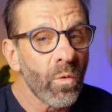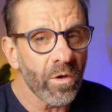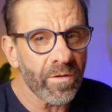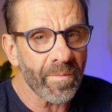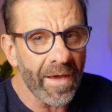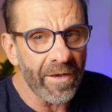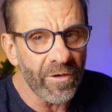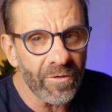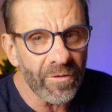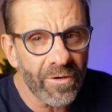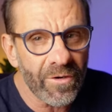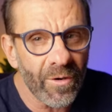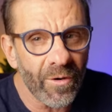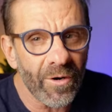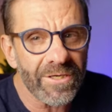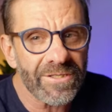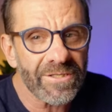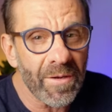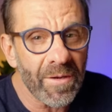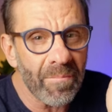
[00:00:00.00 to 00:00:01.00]
with my new
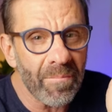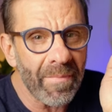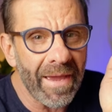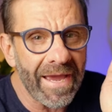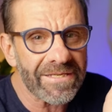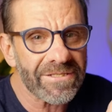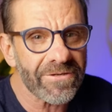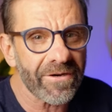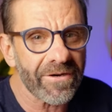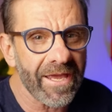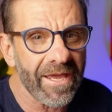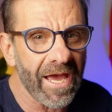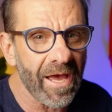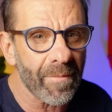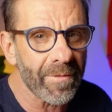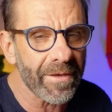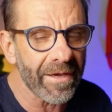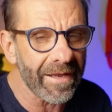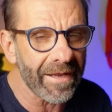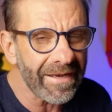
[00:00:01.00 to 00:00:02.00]
course, Master
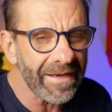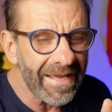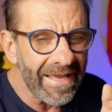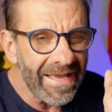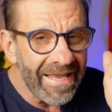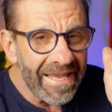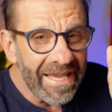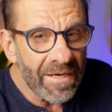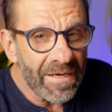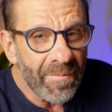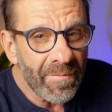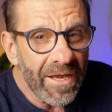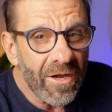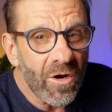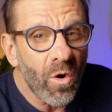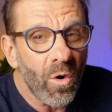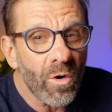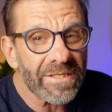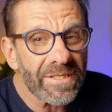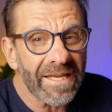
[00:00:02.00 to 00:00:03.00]
CapCut. In my
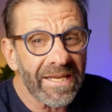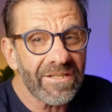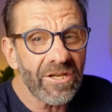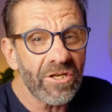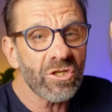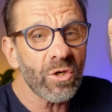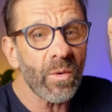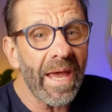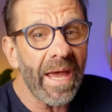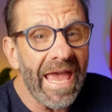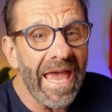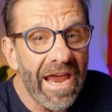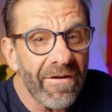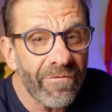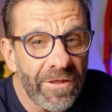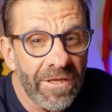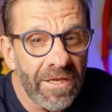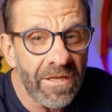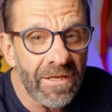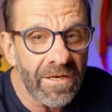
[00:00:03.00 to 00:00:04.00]
course, I teach you
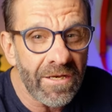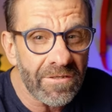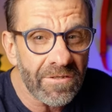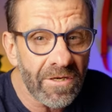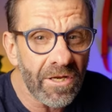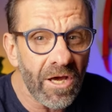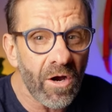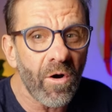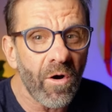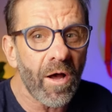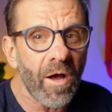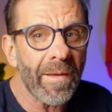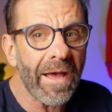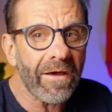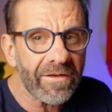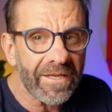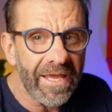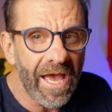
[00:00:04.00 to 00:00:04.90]
everything you need to know about